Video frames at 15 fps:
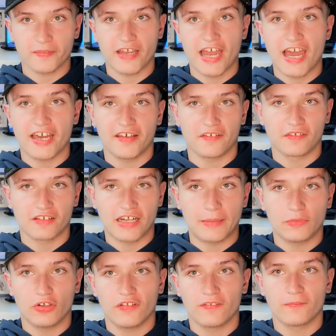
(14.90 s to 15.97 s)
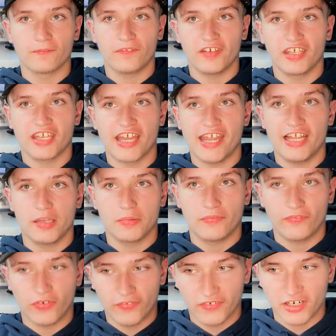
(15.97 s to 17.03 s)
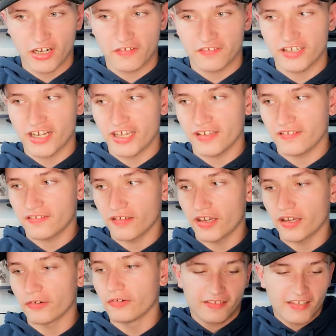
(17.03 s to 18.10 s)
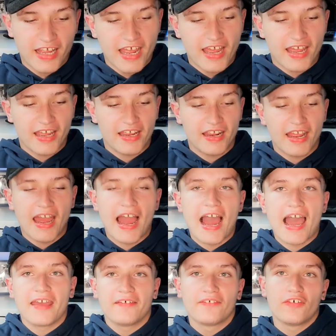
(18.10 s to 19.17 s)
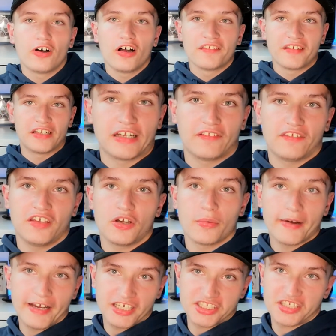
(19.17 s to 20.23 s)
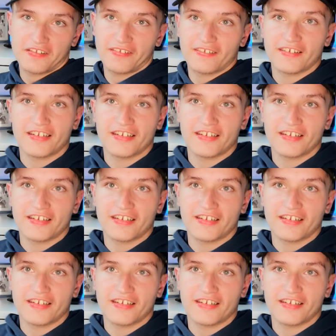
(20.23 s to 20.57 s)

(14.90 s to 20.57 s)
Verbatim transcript: up guys? today I'm doing something a uh, little a video today. So today I thought I'd answer your questions